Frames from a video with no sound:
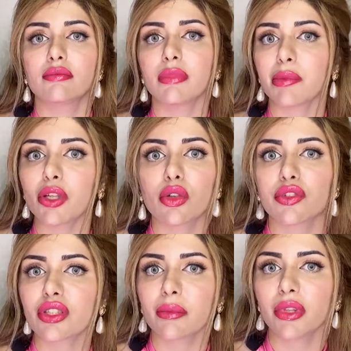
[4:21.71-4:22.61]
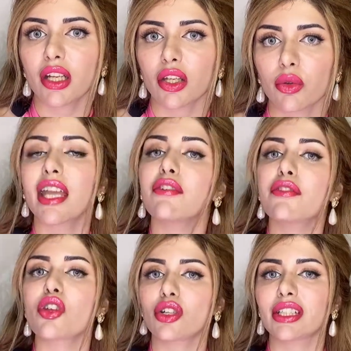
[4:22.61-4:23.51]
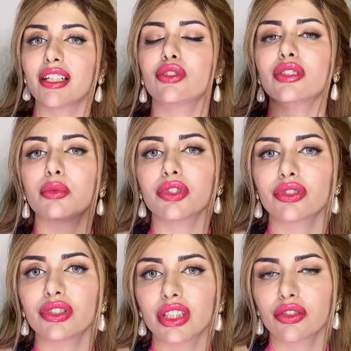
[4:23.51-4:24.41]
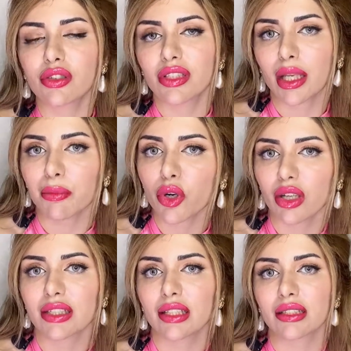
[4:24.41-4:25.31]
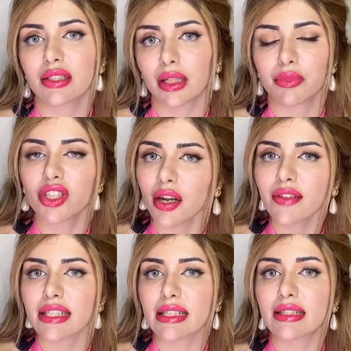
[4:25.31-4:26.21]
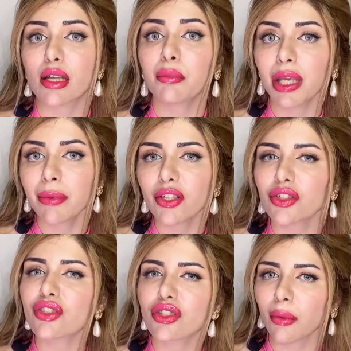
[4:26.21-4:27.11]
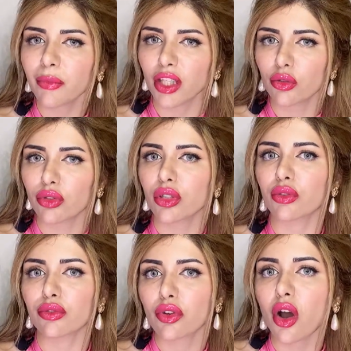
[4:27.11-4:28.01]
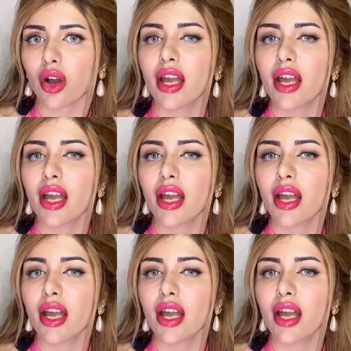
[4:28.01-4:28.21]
Maybe look for something new. If not, and you still want to stick to the same products and the same services, then maybe there's something you're doing wrong.